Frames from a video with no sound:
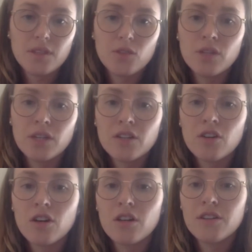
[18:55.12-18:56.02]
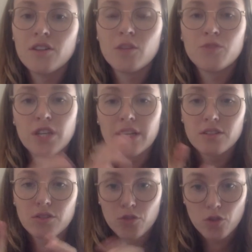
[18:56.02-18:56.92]
you can call the object
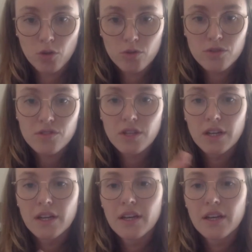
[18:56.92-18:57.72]
nodes,